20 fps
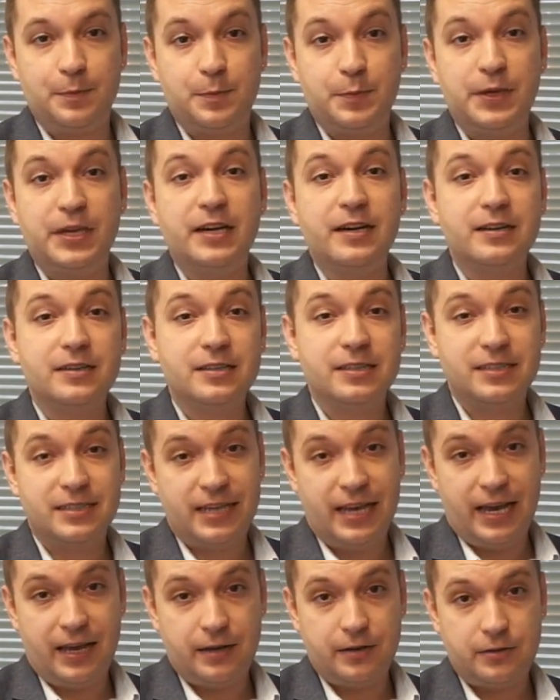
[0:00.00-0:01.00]
PR
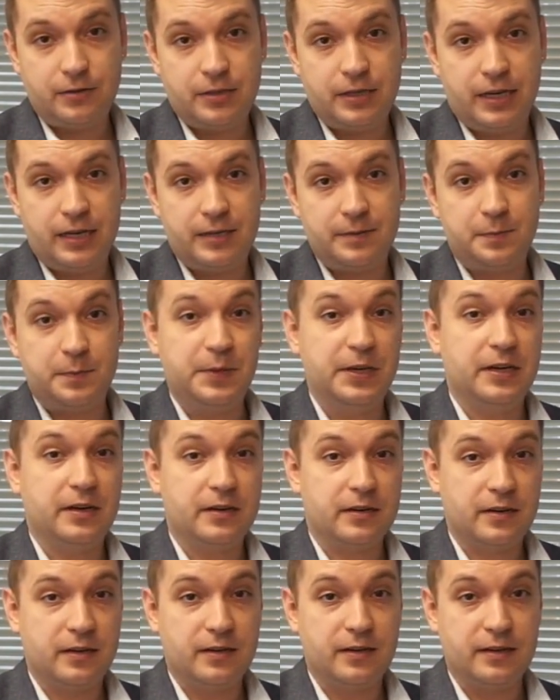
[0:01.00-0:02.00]
status and
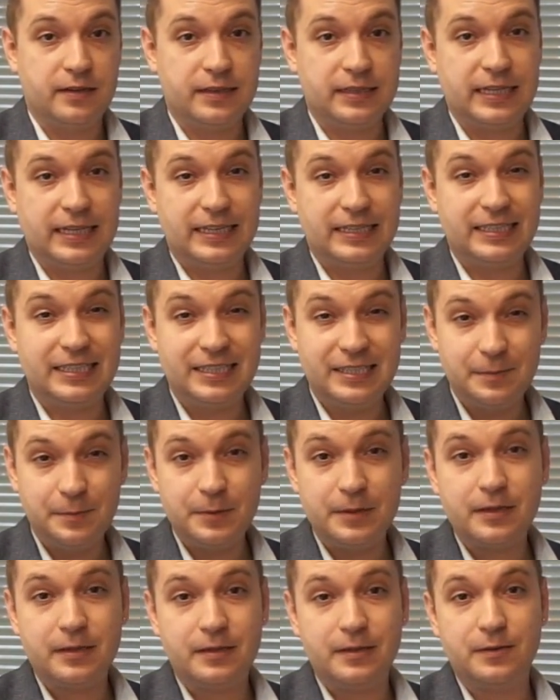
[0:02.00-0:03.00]
PR card are
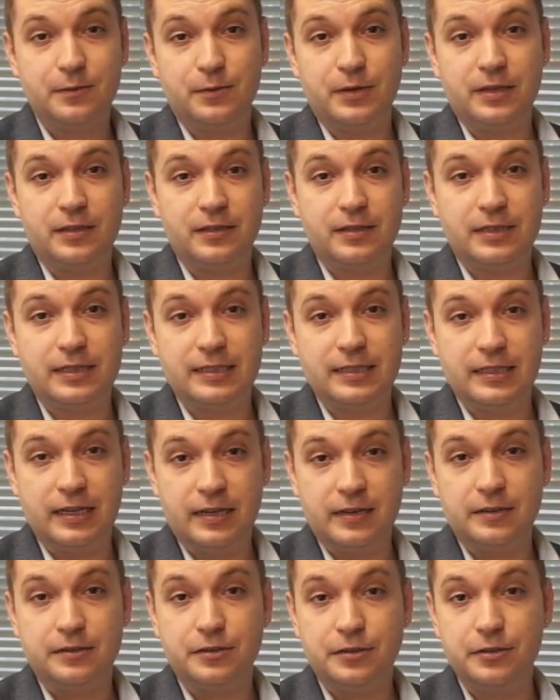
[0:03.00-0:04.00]
typically, well,
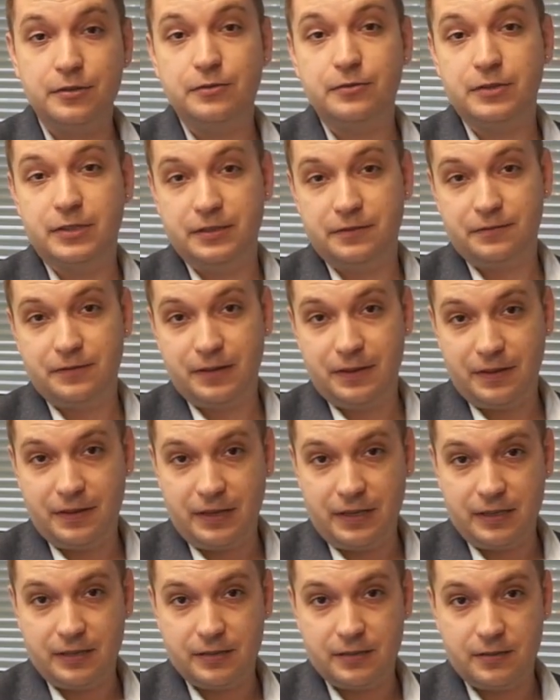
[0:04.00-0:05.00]
there are two different
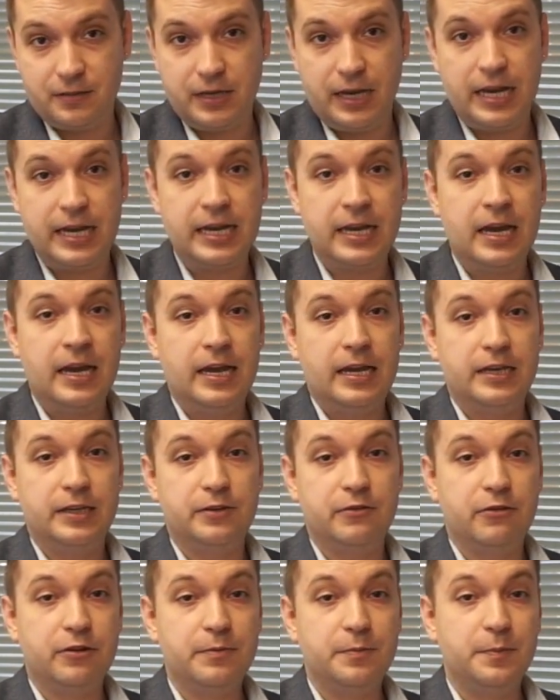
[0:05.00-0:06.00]
things, okay?
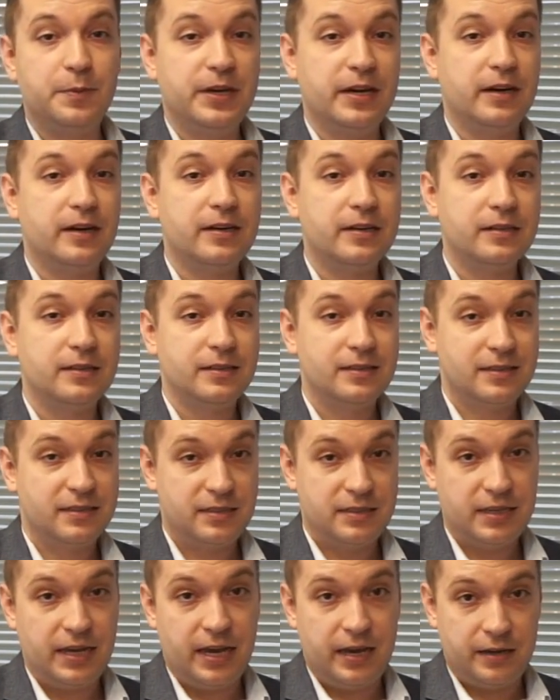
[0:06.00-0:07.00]
Your PR
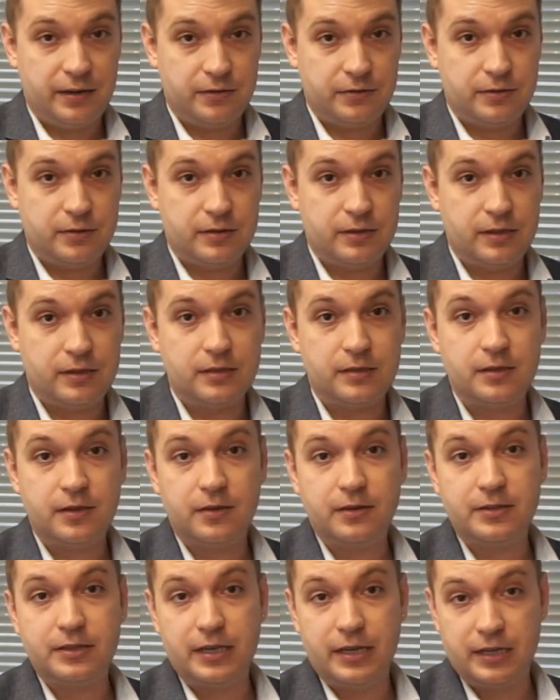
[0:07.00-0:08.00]
status does
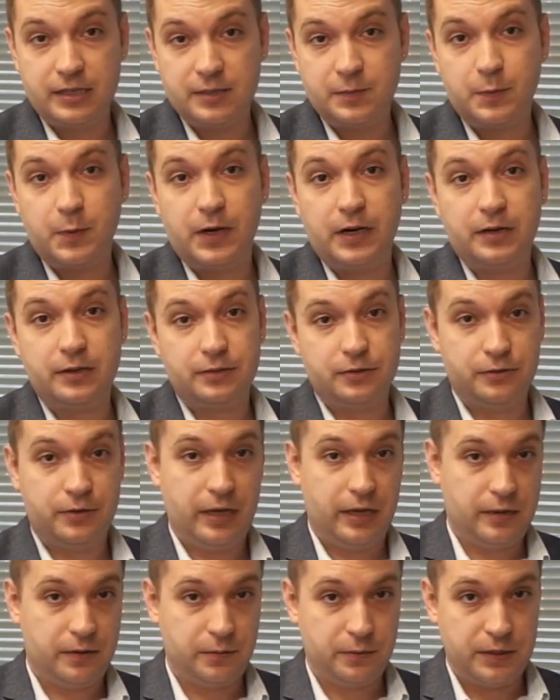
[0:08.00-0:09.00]
not expire
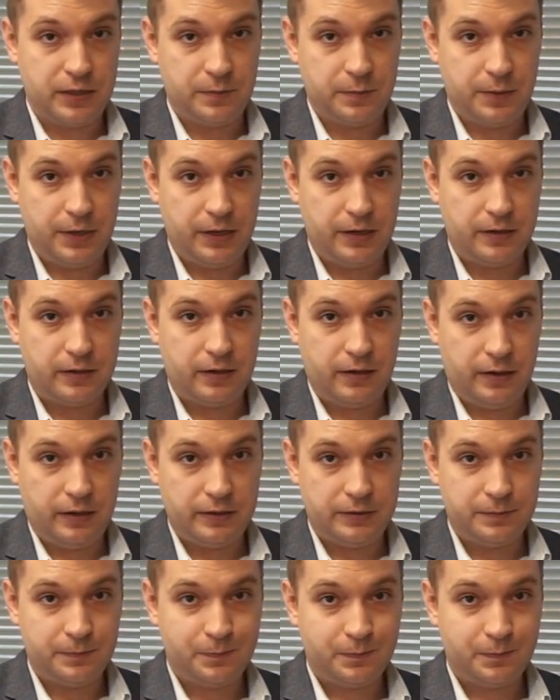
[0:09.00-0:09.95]
together with a PR card.